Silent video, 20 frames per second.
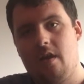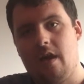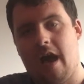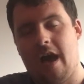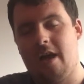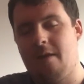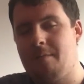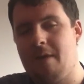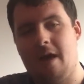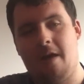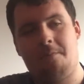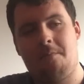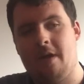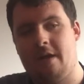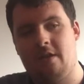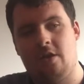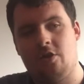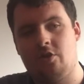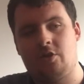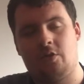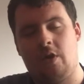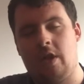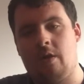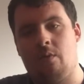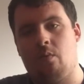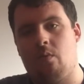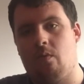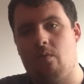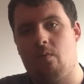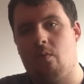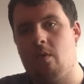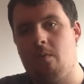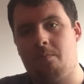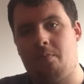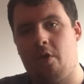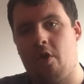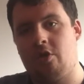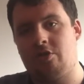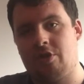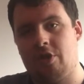And in my opinion, there's only one
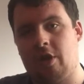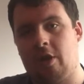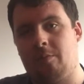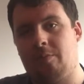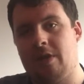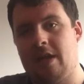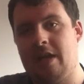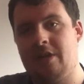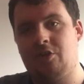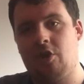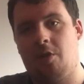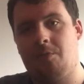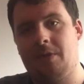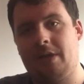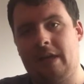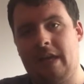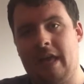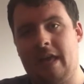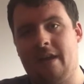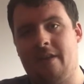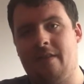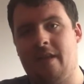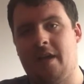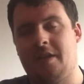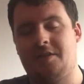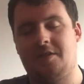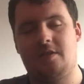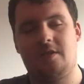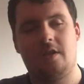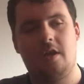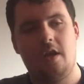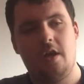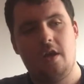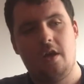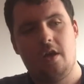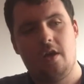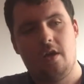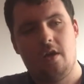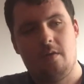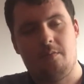person who can play John McClane, and that's
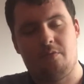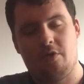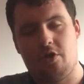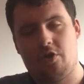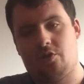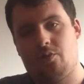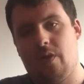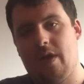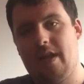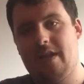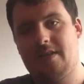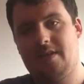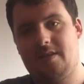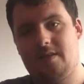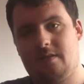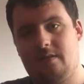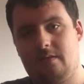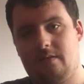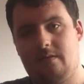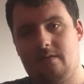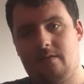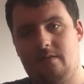Bruce Willis.